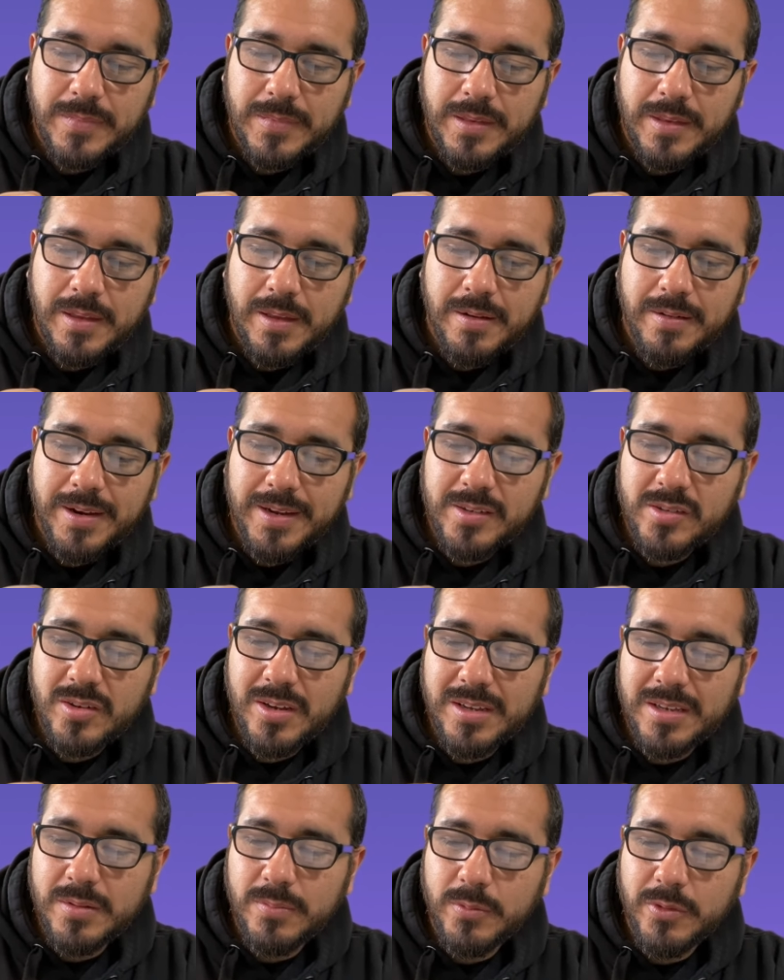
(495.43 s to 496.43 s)
All right, so
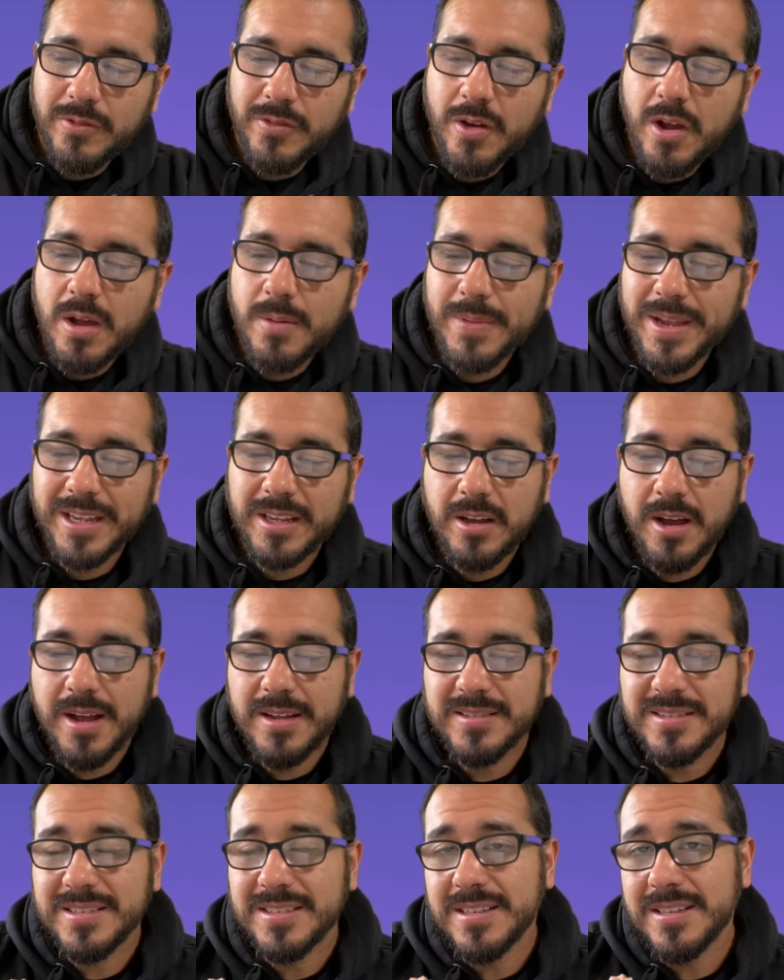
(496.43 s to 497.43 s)
I'm gonna move all my
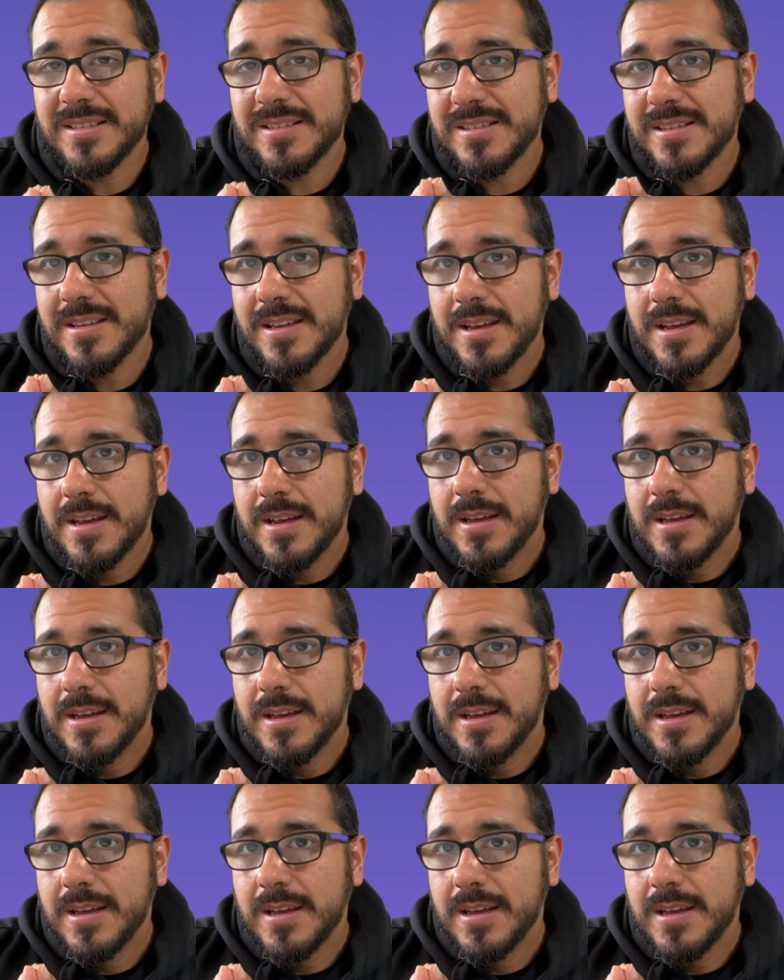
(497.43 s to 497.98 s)
constants,